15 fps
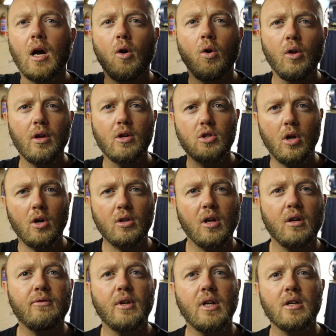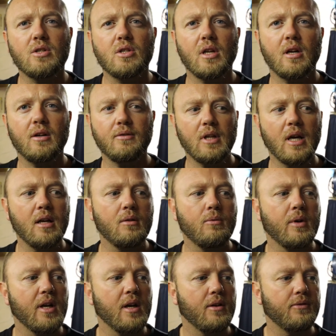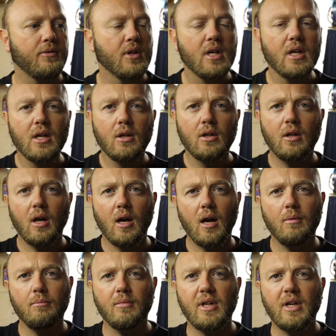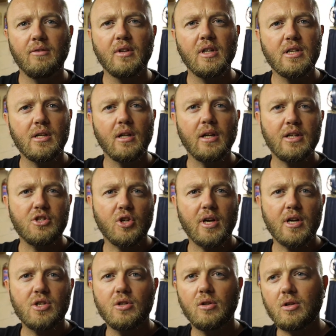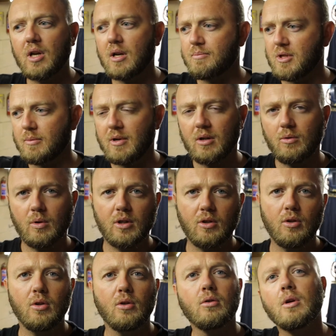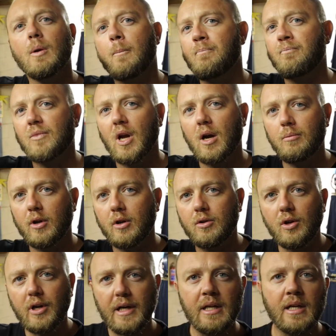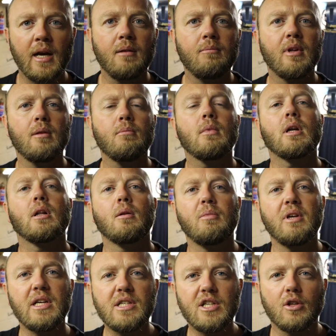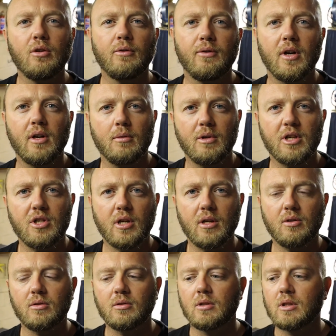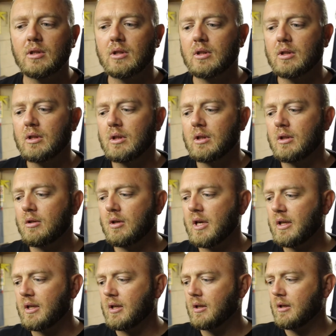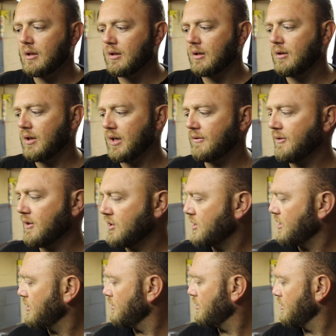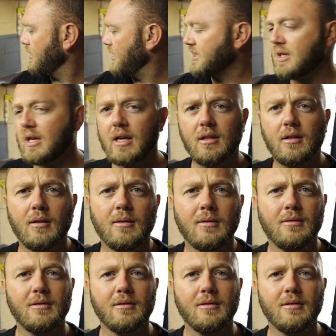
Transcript: all those lockdown videos that I've done where I've um, given these little educational clips about what to do, I'm going to rename them and it'll be easier to find on my channel. All right. Alright folks, so that's that.